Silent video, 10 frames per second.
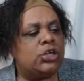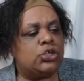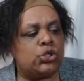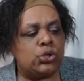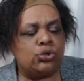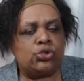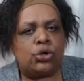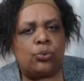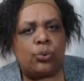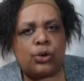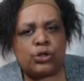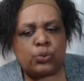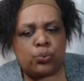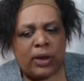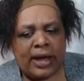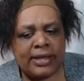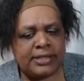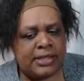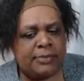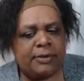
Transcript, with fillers: Choose your words wisely,